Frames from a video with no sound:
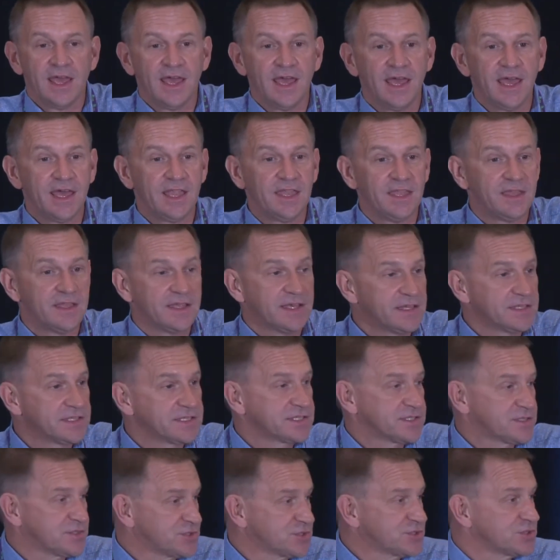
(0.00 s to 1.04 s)
And
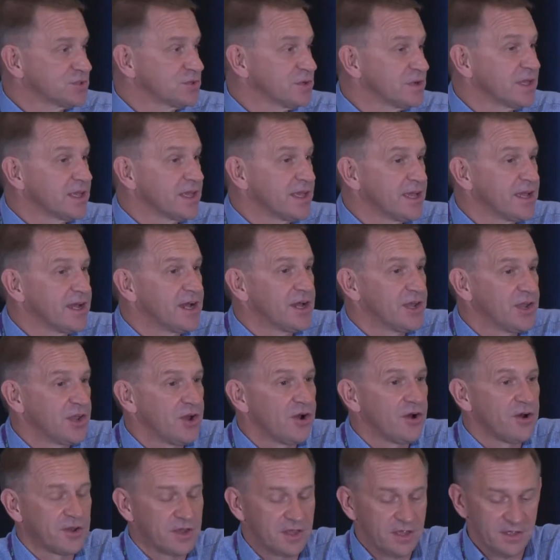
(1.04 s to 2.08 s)
it's truly an
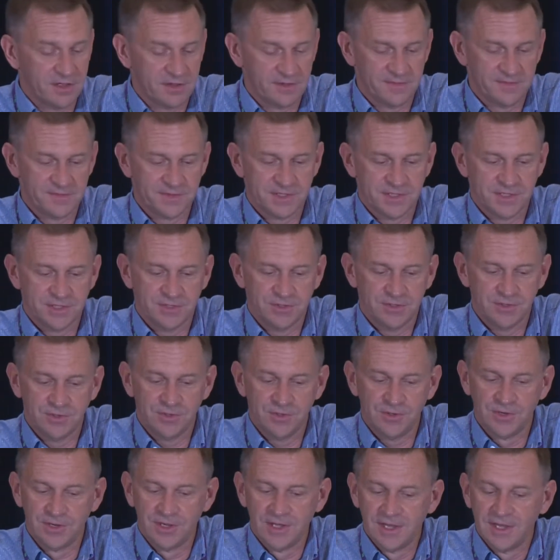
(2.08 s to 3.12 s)
honor
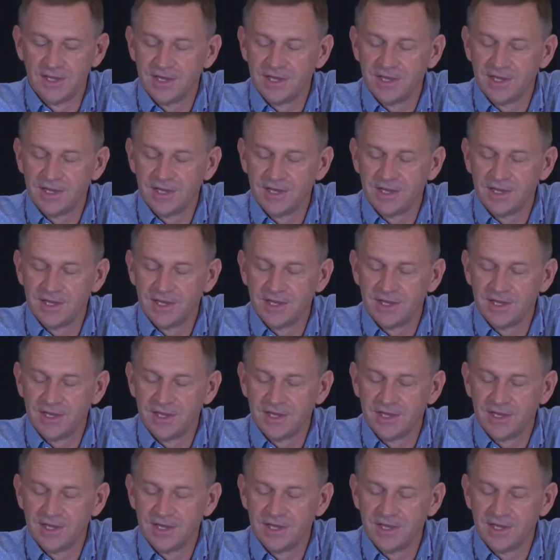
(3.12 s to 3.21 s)
to